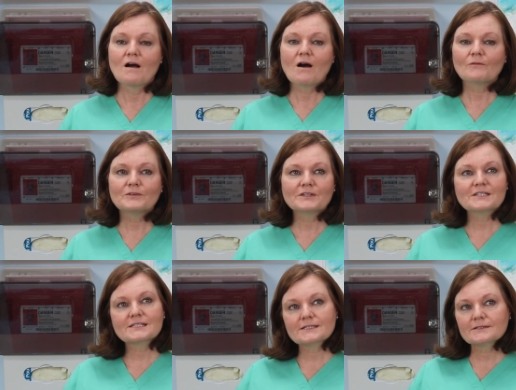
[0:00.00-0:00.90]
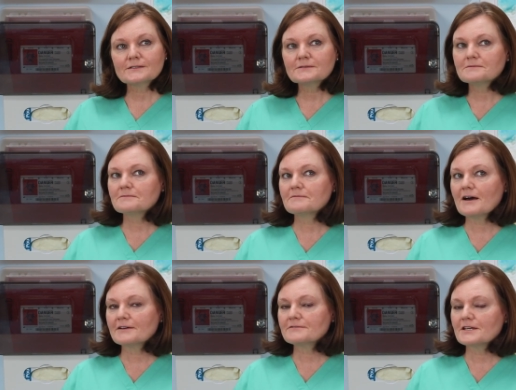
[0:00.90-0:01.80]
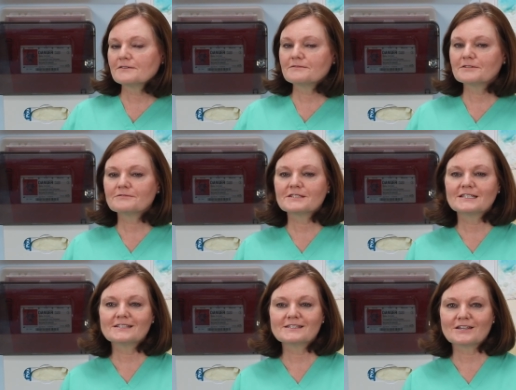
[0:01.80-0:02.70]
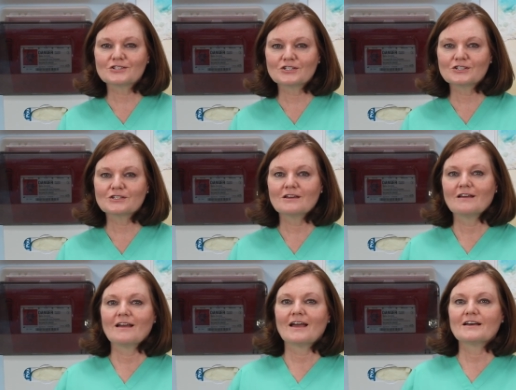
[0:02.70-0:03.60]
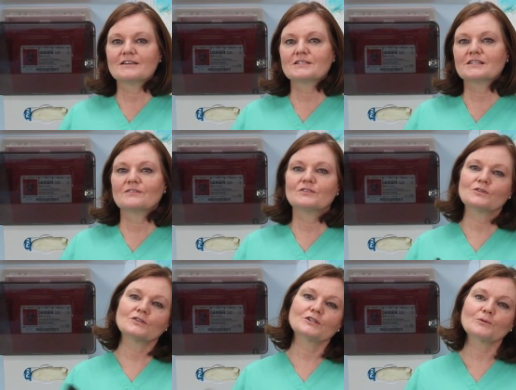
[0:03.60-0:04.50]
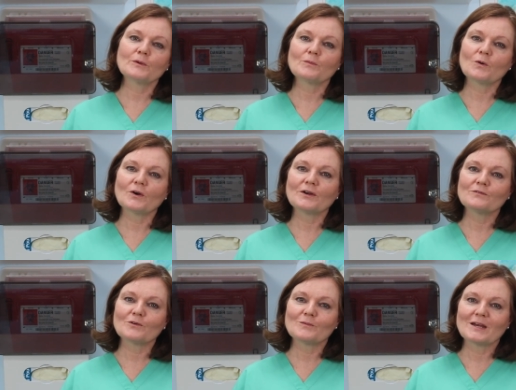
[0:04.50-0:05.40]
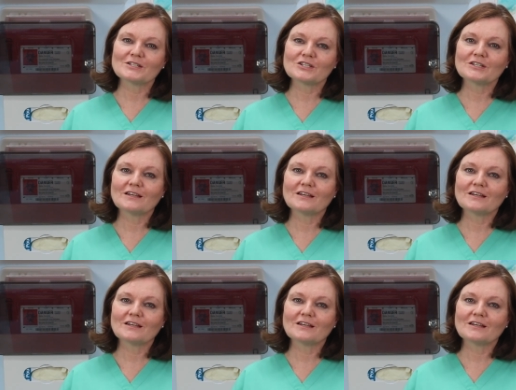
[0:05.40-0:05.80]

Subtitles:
hopefully this little 5, 10, 15 session has given you a little bit more information,